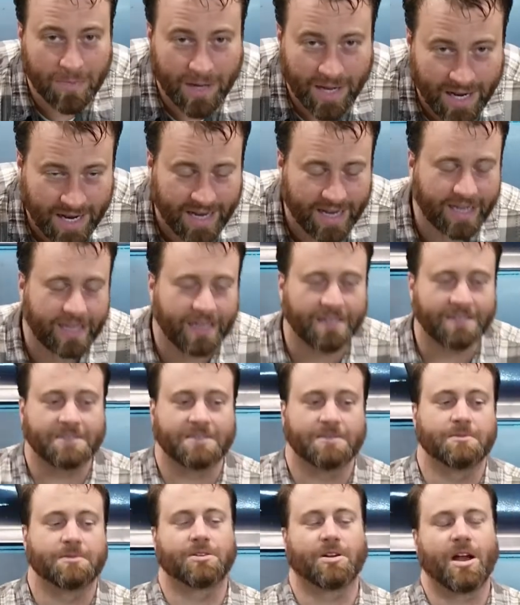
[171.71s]
by and
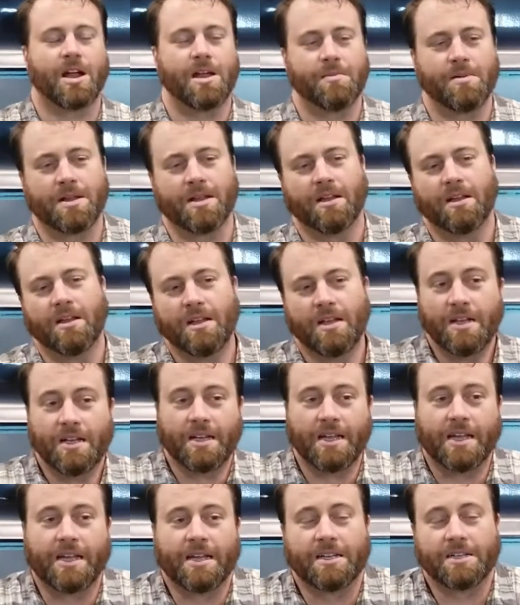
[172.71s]
subscribing
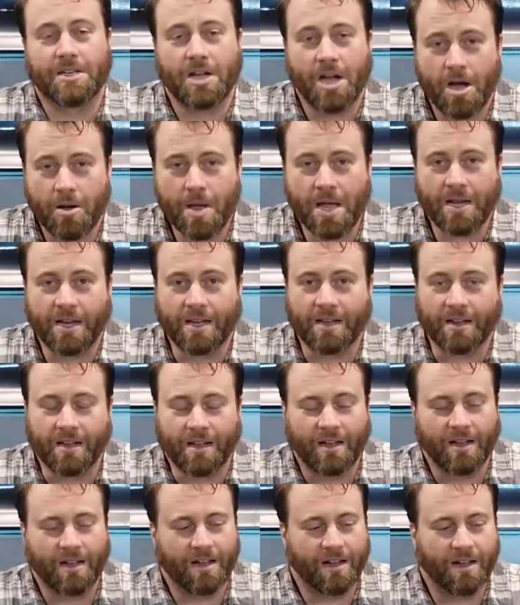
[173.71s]
and commenting.
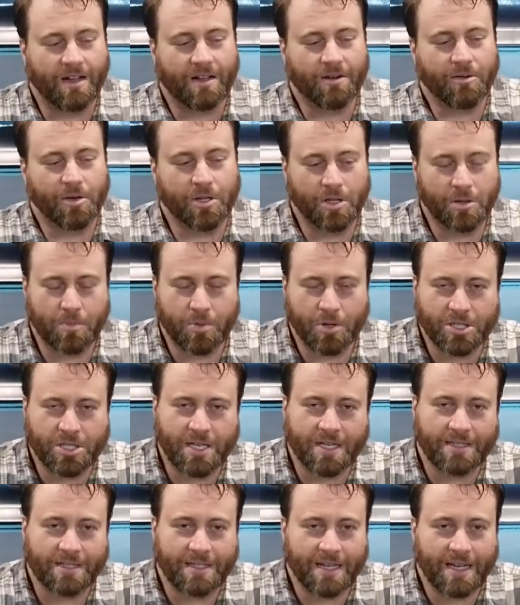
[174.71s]
Uh, I uh, really
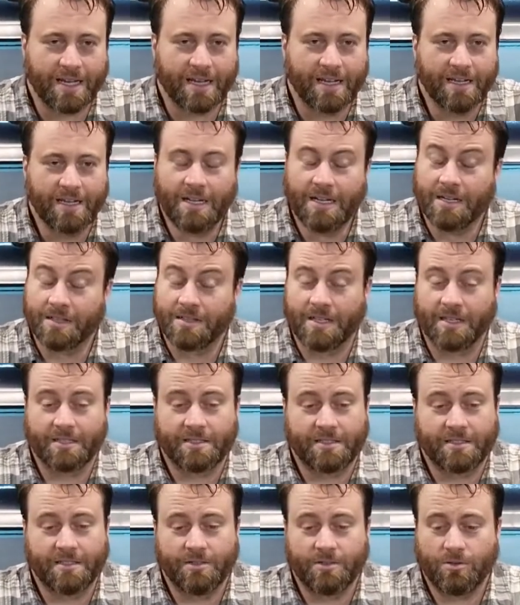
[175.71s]
appreciate that.
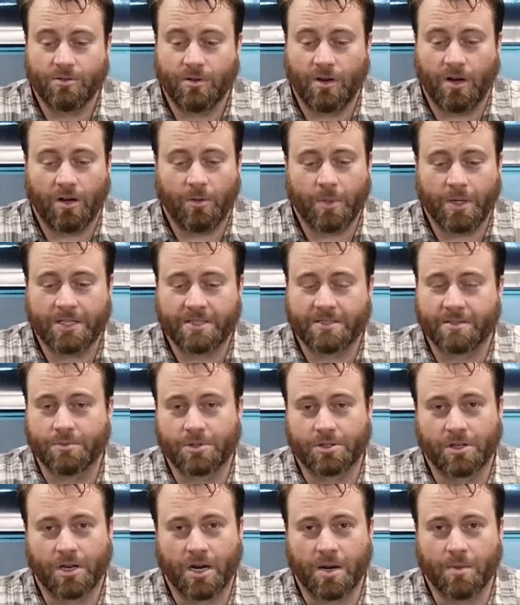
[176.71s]
Thanks to all my
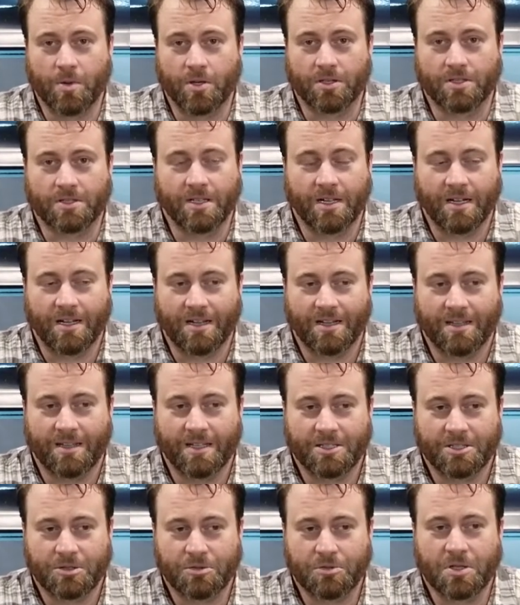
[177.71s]
subscribers. Uh,
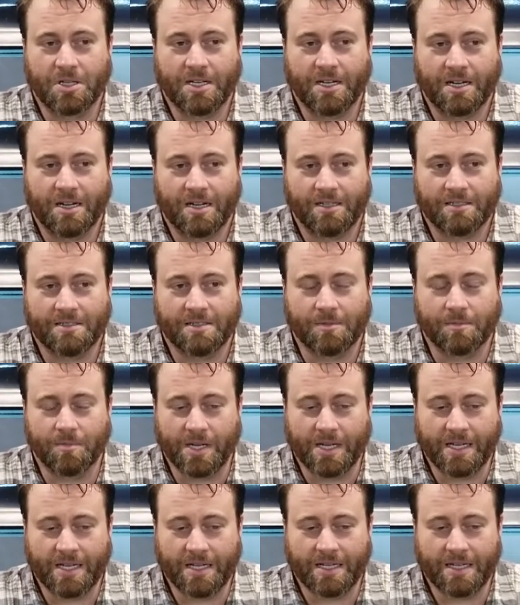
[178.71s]
that's really
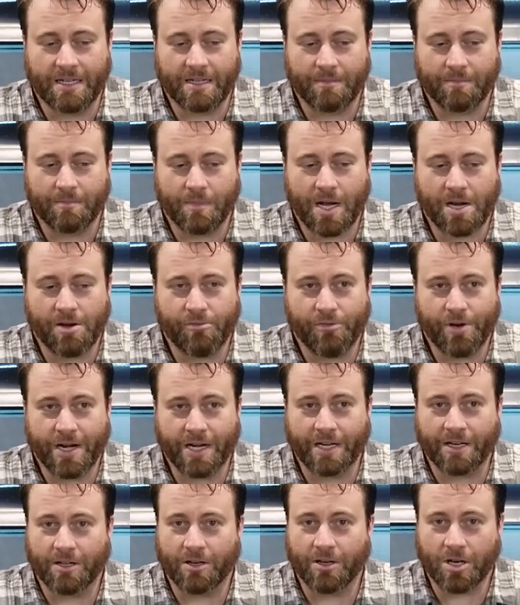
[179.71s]
awesome. And my
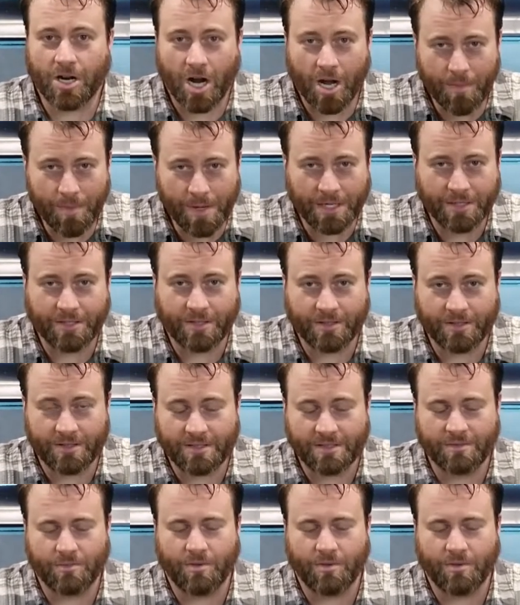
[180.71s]
regular commenters as